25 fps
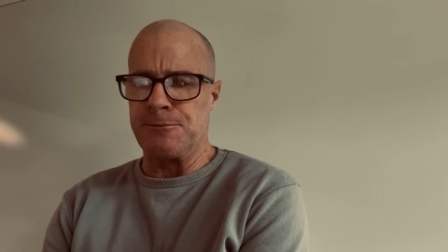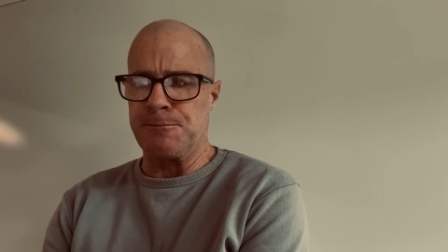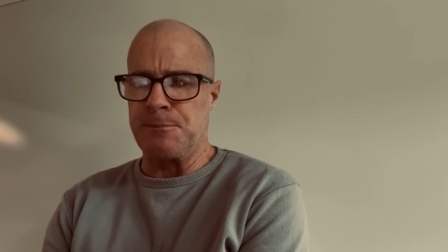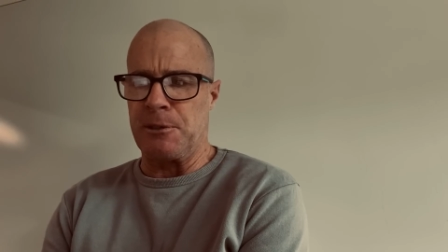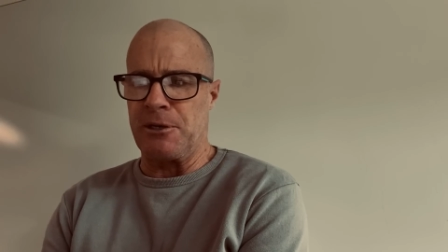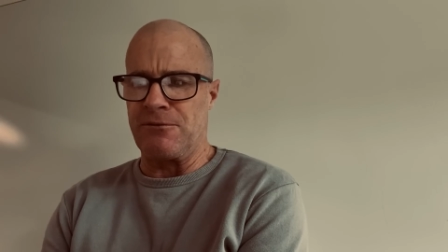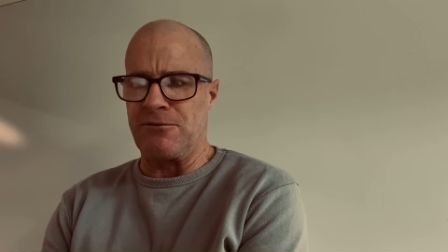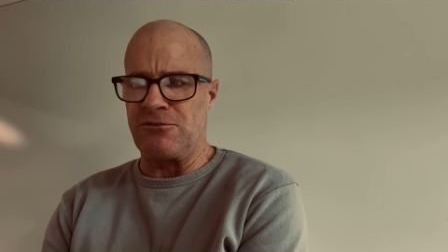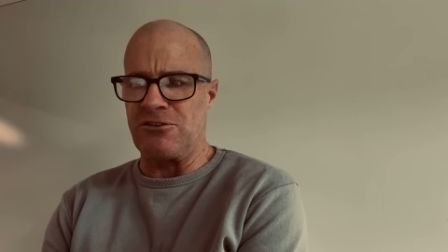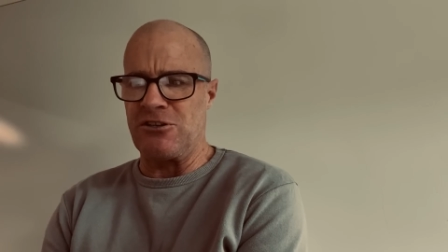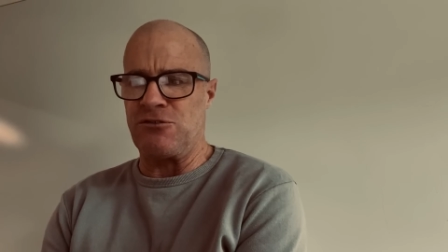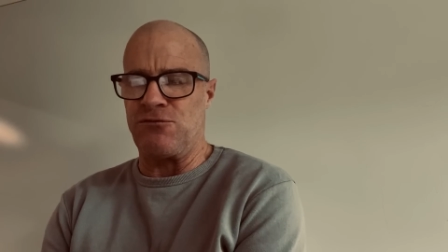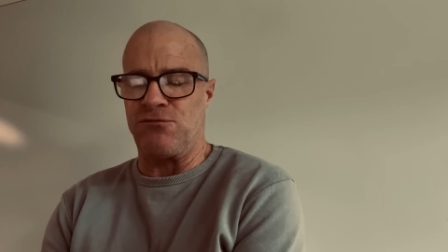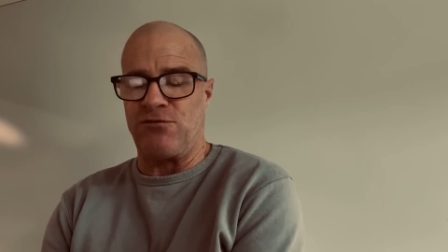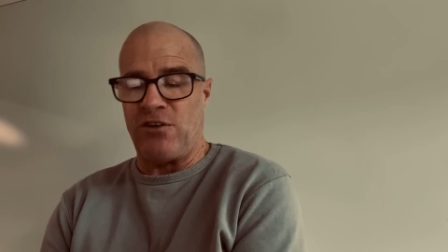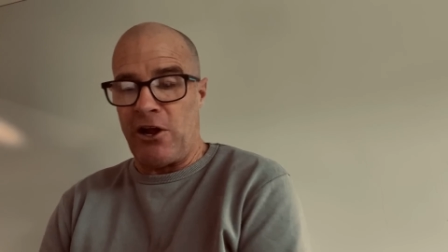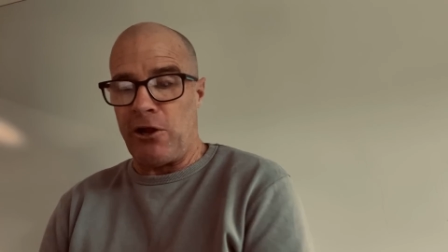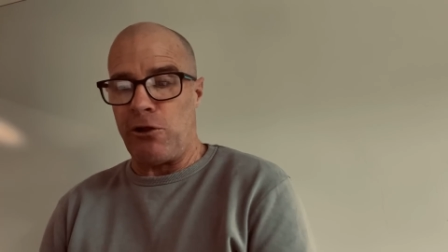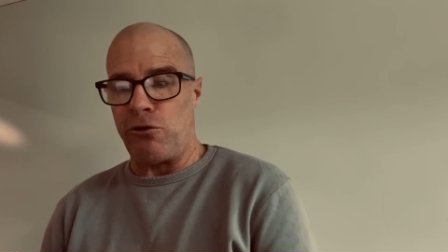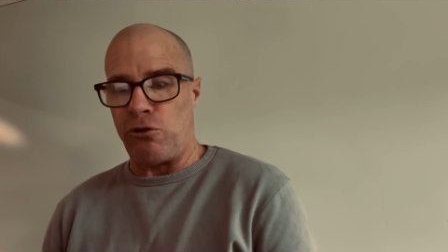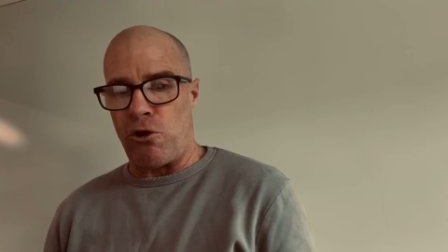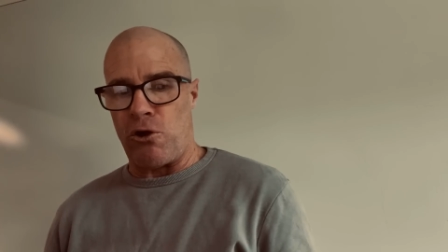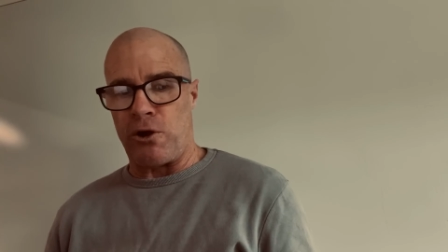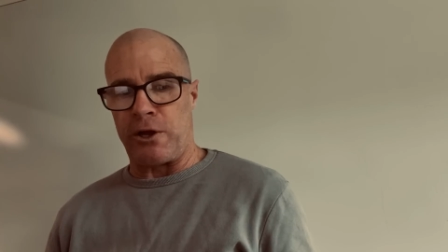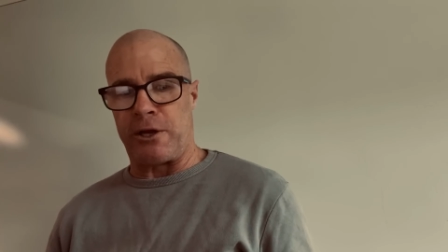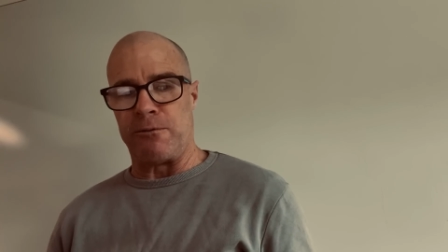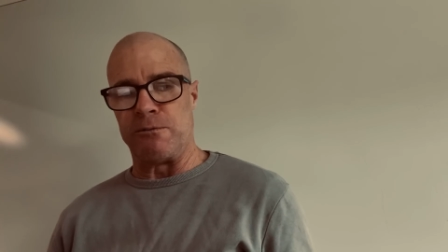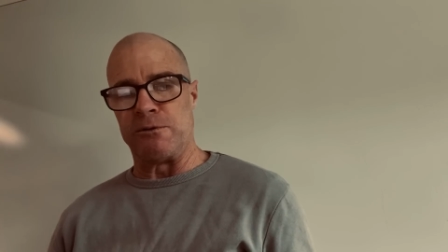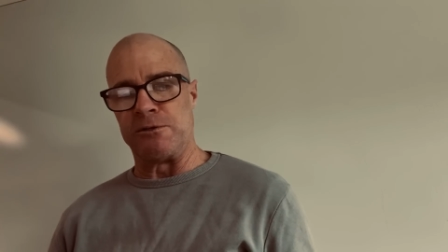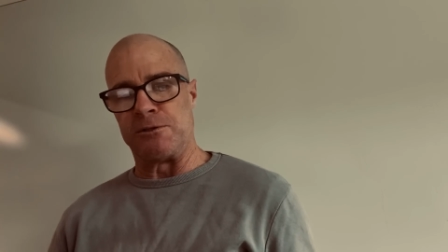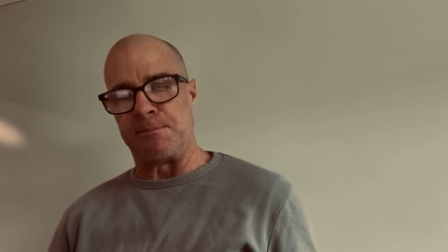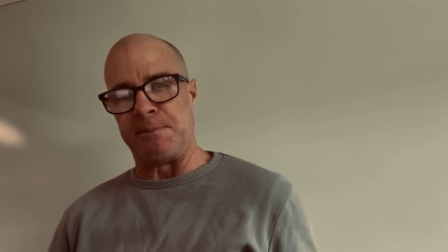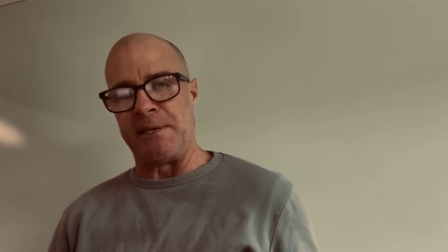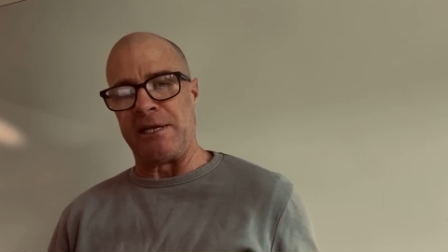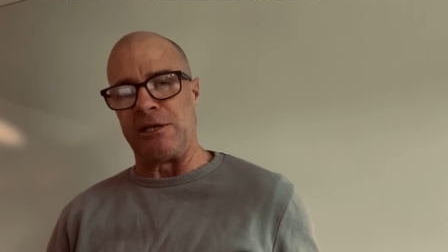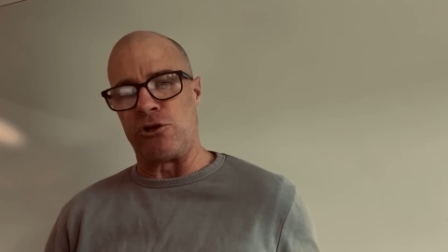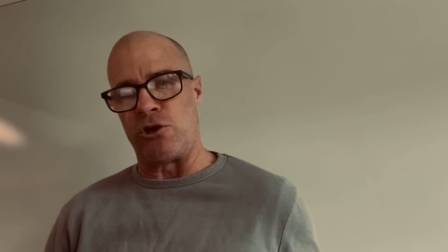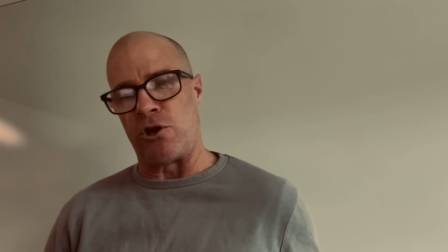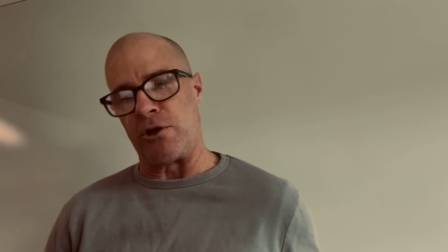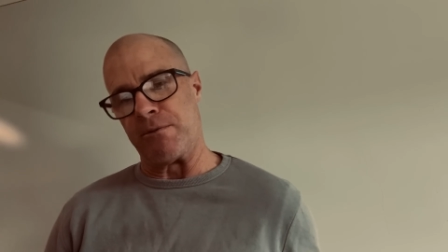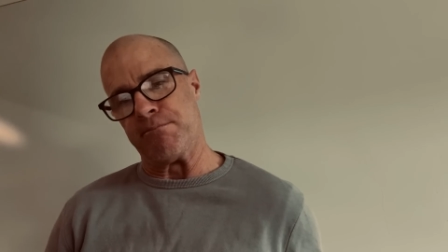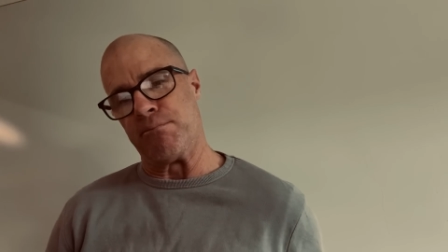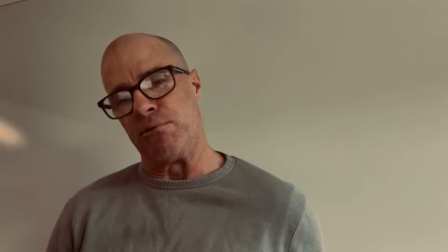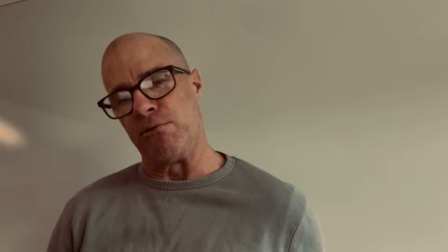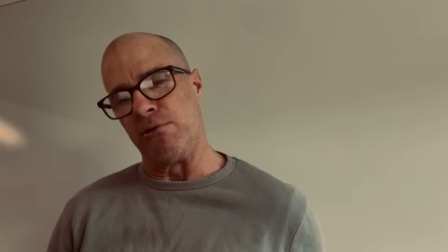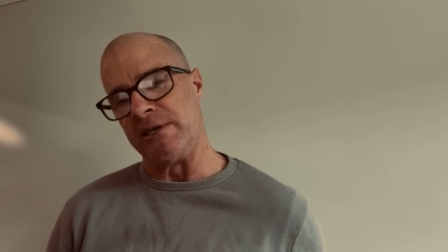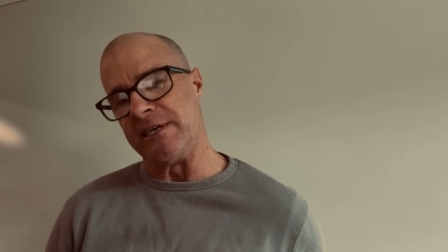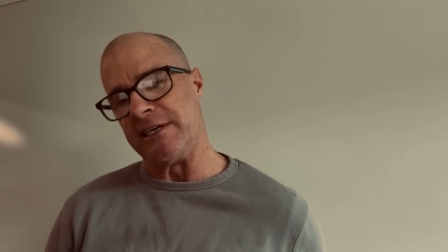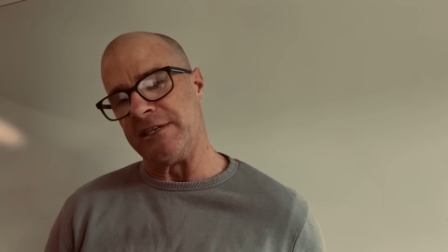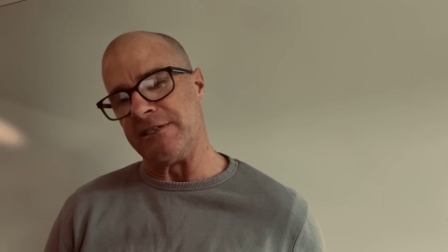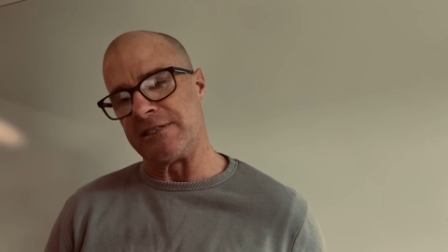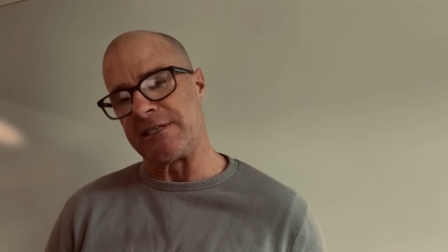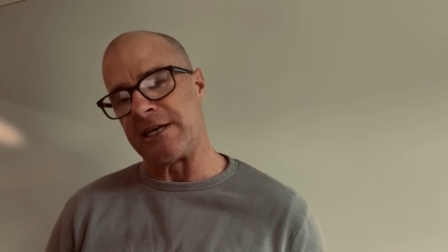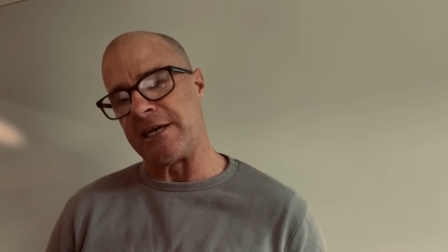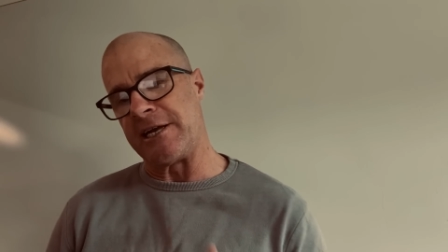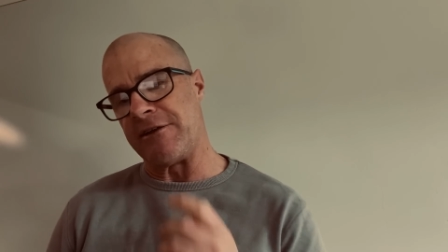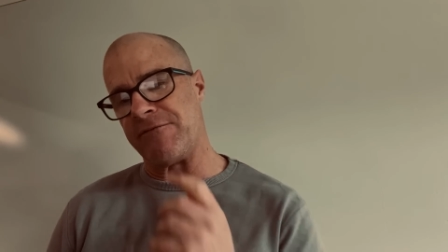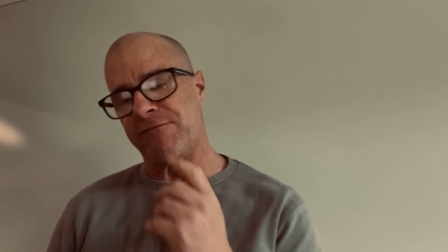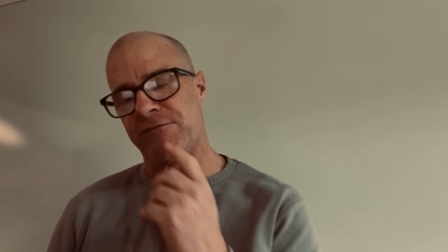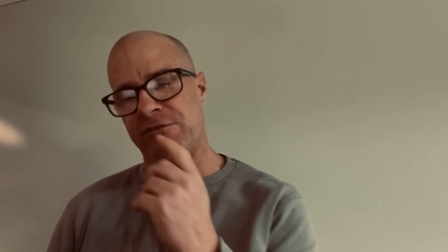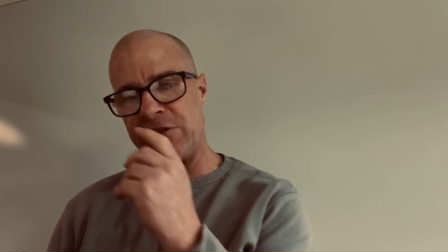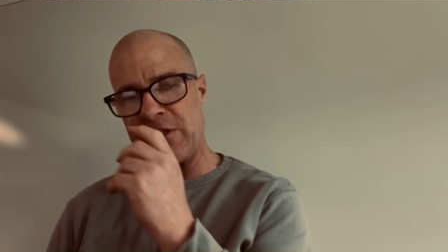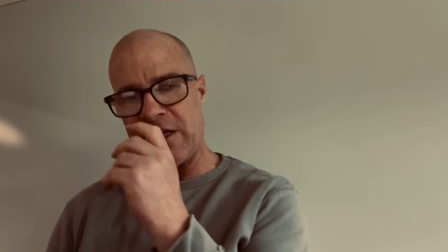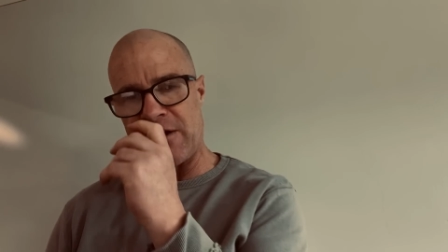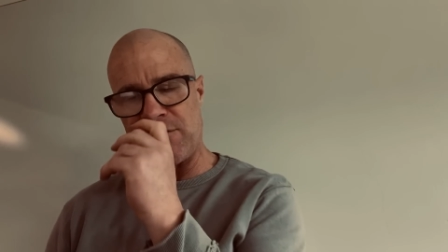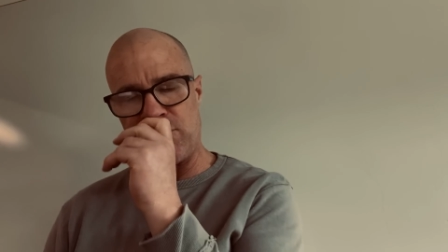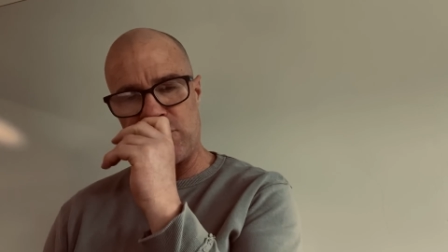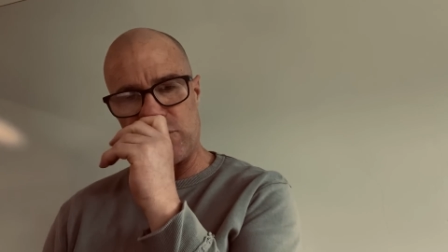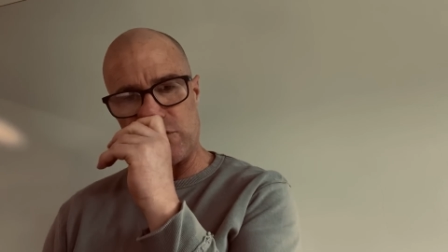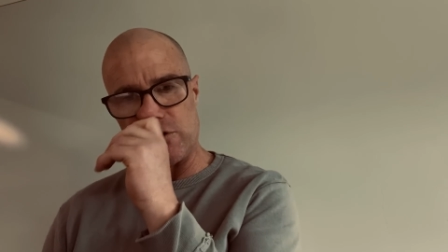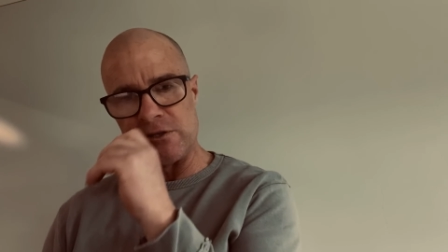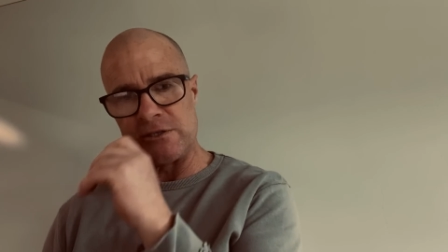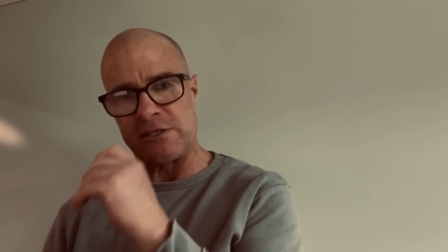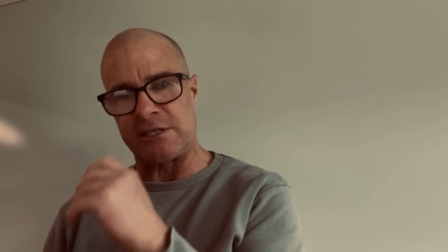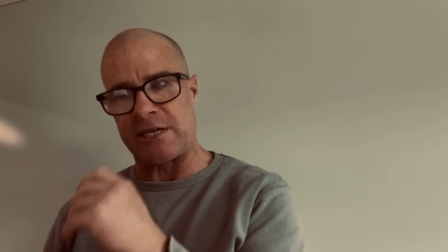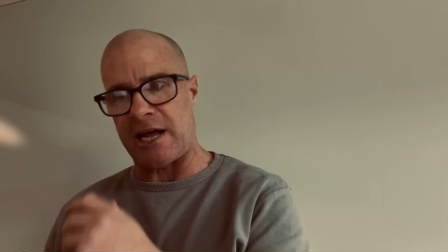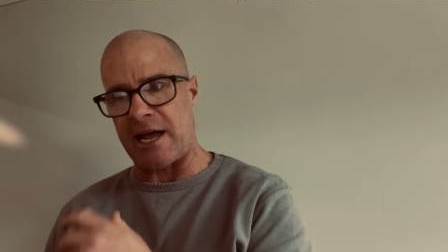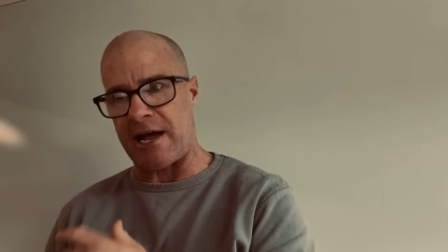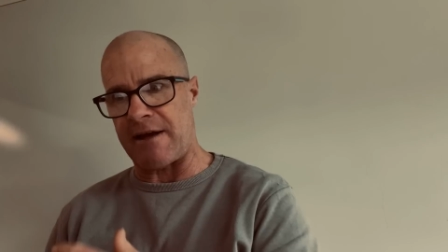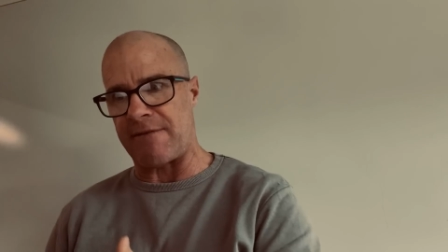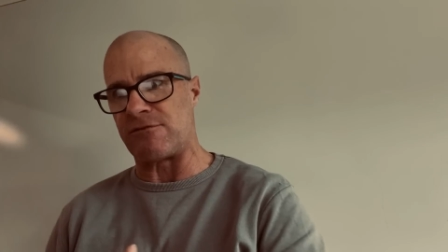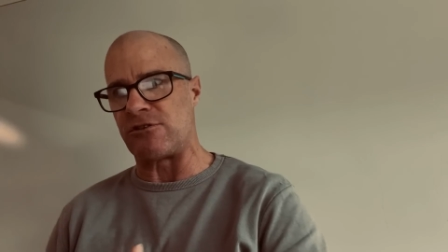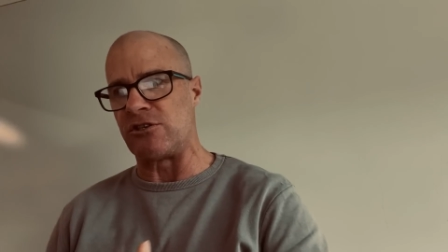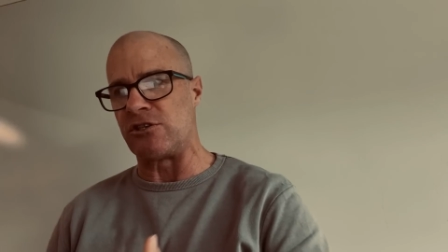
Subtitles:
But I just felt like it was a bit like pulling teeth in that first half,